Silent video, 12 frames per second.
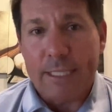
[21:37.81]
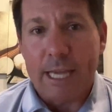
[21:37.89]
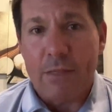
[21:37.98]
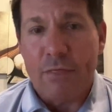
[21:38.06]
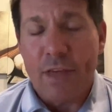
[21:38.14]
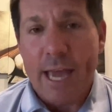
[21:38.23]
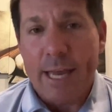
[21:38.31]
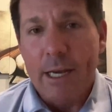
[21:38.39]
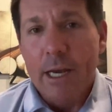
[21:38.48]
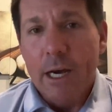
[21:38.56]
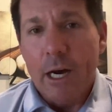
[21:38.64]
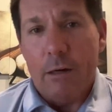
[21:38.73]
They said
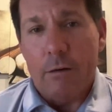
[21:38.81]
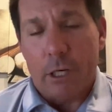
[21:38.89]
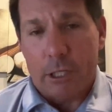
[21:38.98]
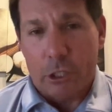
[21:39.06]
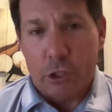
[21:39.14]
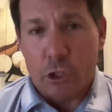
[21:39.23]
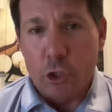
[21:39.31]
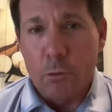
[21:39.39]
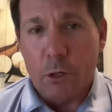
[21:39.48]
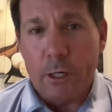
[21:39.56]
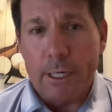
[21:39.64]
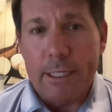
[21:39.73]
that a
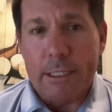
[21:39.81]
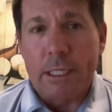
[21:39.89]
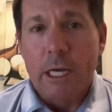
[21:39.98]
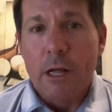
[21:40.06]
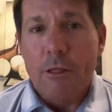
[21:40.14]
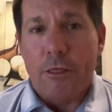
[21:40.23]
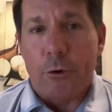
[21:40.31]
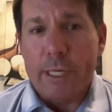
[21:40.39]
consumer is